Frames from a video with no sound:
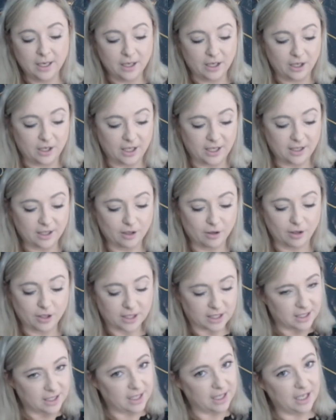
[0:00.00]
You need to not
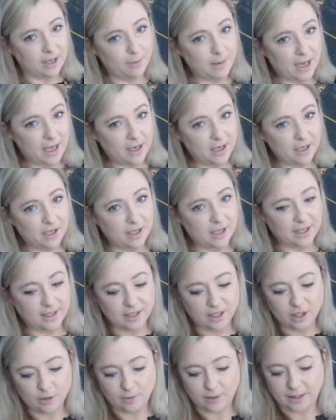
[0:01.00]
just think about it, you need
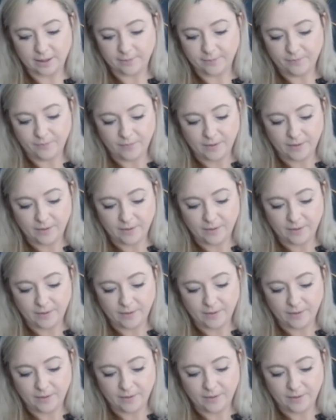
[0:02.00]
to do it.